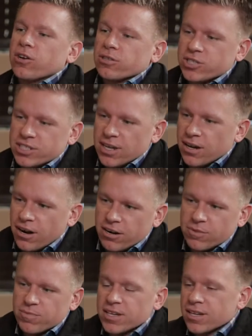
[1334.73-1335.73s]
No, she's not
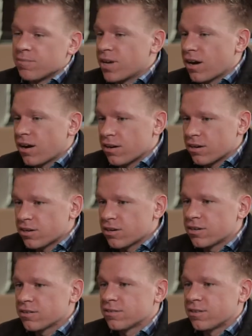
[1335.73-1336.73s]
hard on me. I'm not hard on
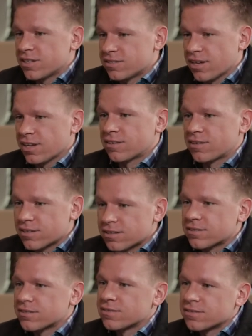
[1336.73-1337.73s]
her. It's like
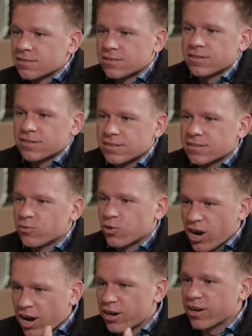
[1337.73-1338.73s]

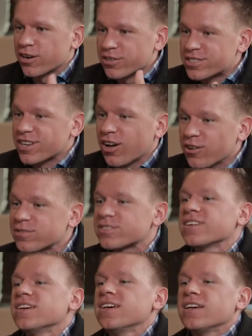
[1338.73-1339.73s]
we're hard on
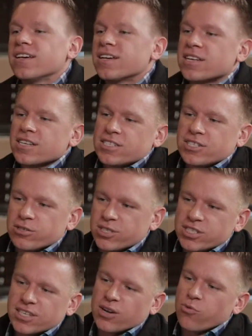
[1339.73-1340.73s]
ourselves. So
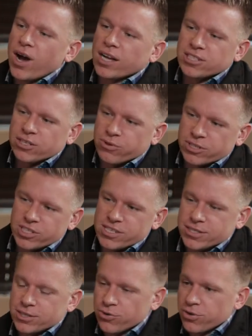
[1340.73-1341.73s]
just like watching what
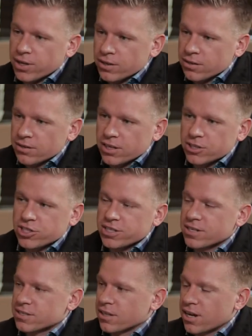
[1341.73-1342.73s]
she's doing, like she
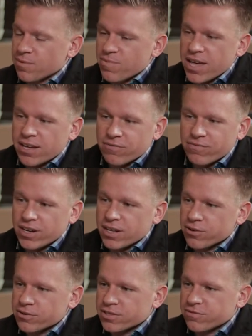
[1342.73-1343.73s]
does a lot of makeup
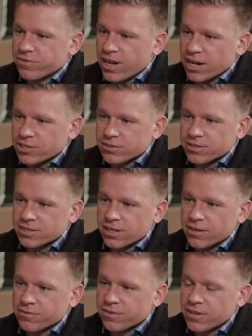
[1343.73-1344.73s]
videos and fashion
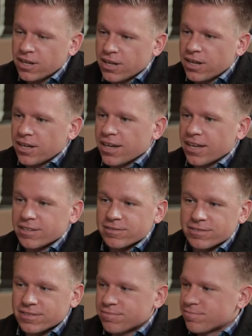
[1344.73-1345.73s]
stuff,
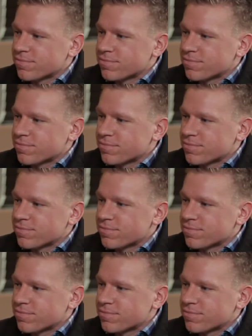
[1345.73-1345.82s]
and